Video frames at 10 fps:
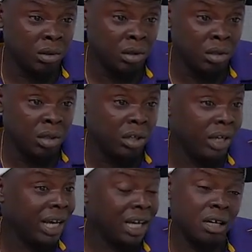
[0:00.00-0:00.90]
You ain't got to
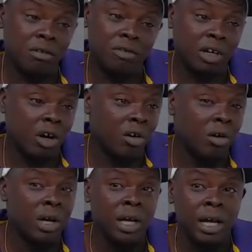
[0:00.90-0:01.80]
cover for long.
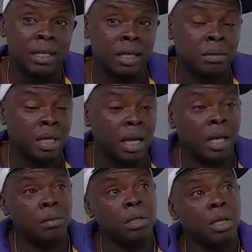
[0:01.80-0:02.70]
And sometimes
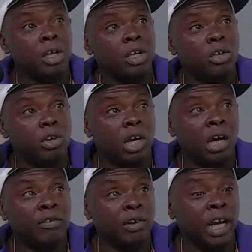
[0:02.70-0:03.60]
you
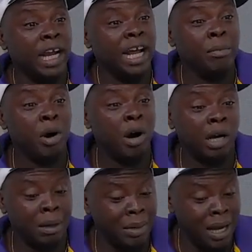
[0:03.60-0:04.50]
covering and that ball coming
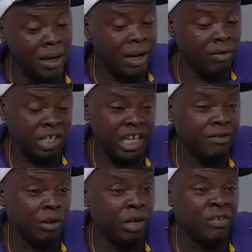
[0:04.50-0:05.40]
out and that receiver don't
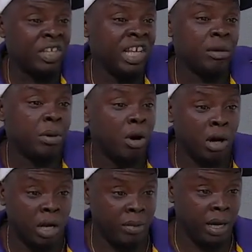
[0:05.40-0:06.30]
even see the ball coming
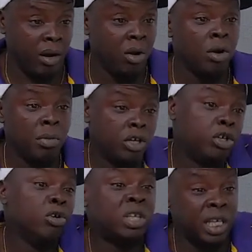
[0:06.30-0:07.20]
out. But you
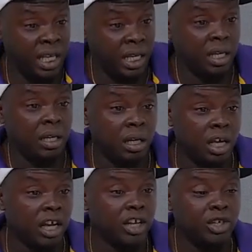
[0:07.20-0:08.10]
see it
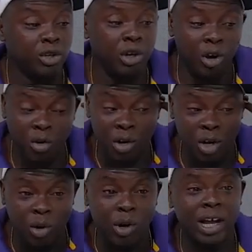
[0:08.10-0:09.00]
because you know what
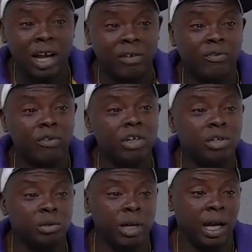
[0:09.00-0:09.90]
kind of front you
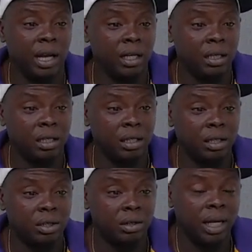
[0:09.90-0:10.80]
got. So
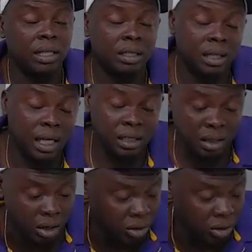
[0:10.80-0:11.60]
that's dope.